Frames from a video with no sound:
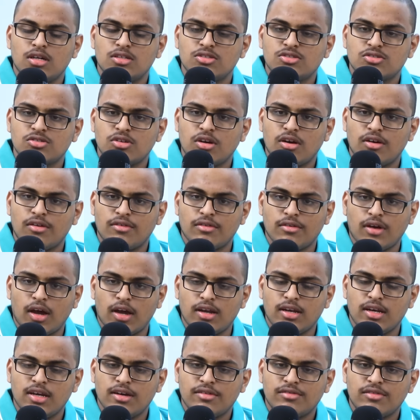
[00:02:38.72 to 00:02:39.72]
So
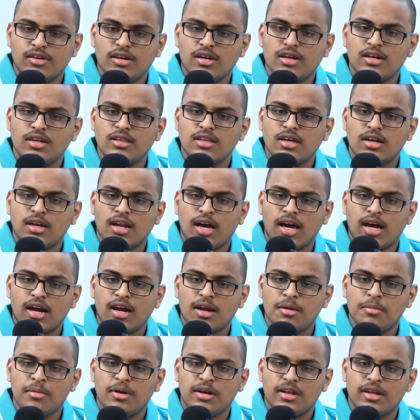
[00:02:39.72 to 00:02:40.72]
I definitely did the
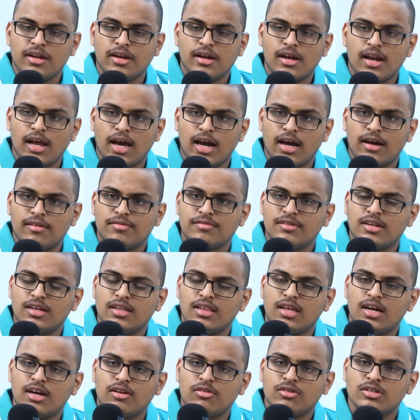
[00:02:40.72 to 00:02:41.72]
Narayana material.
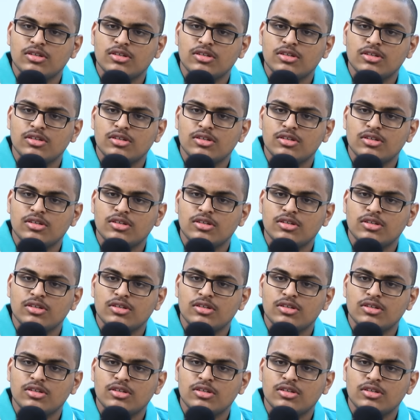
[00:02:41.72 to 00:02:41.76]
After that